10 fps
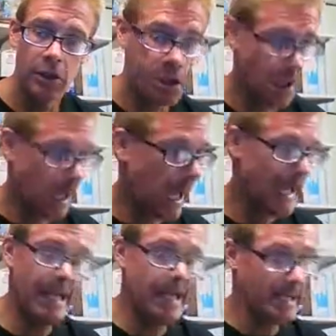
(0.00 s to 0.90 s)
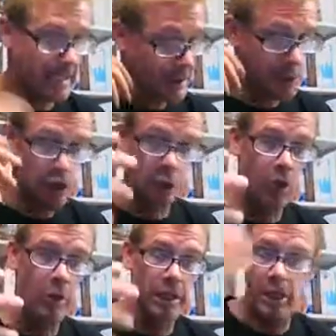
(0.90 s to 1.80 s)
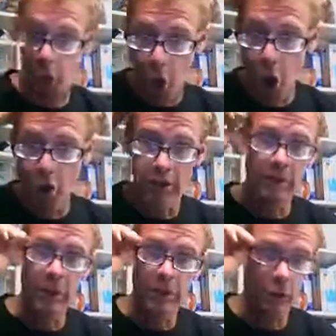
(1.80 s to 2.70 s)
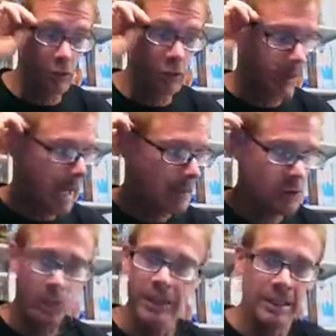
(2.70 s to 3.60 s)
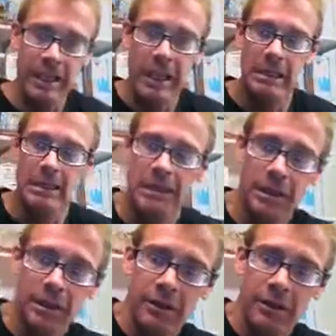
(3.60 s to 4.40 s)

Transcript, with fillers: The guy is showing all of us whose master is his.